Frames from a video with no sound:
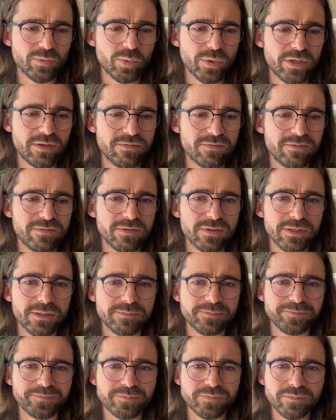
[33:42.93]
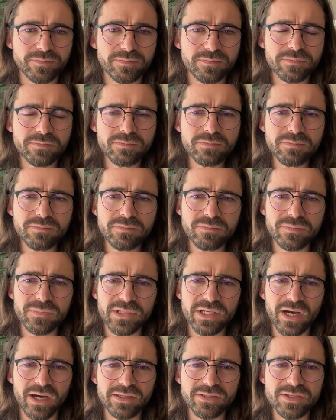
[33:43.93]
we've um,
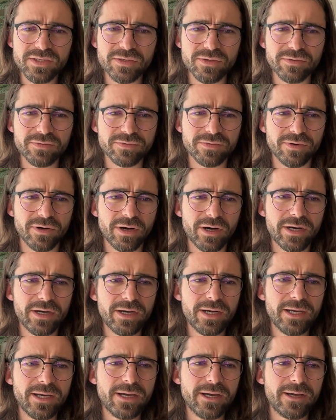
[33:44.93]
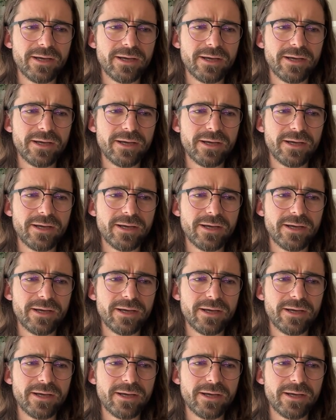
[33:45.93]
done so far.